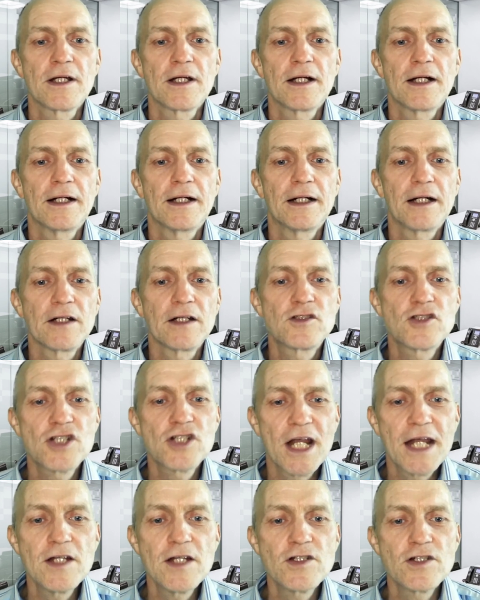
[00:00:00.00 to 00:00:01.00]
a
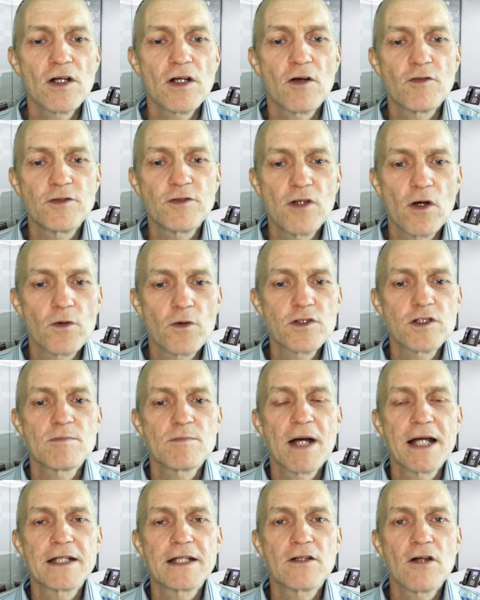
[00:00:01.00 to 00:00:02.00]
change of dose
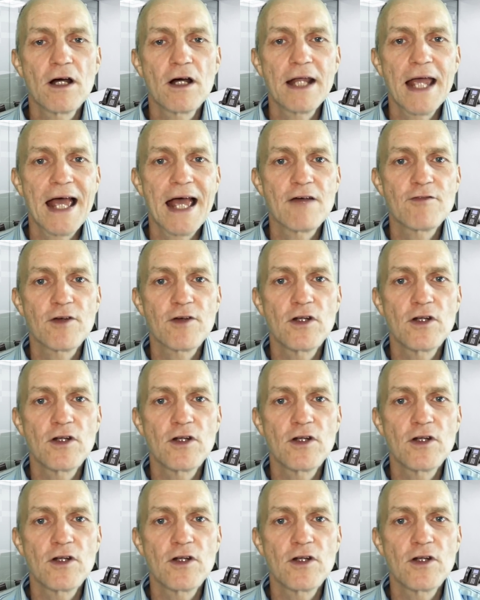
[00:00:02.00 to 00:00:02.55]
might not have